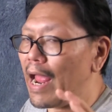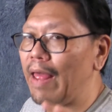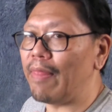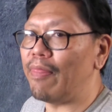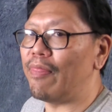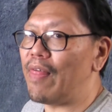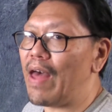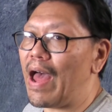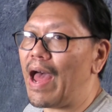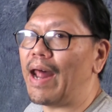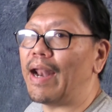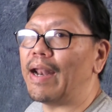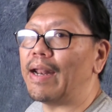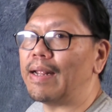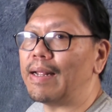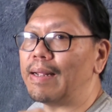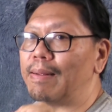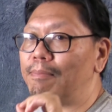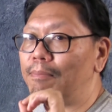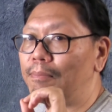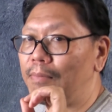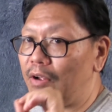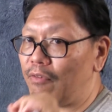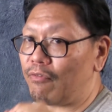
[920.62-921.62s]
And that,
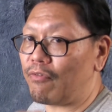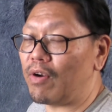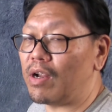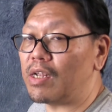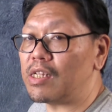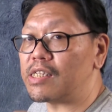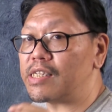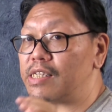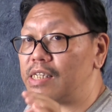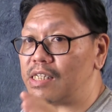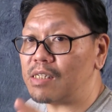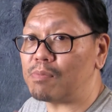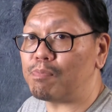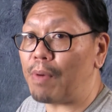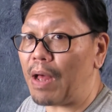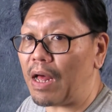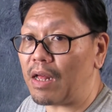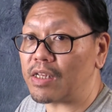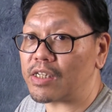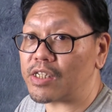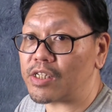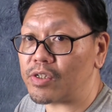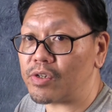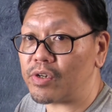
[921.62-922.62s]
my friends, is
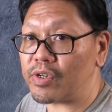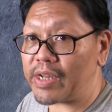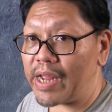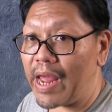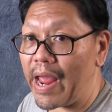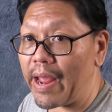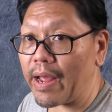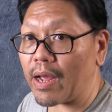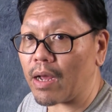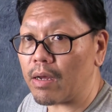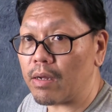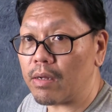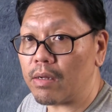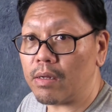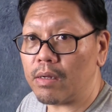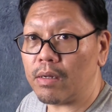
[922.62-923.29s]
balancing your tank.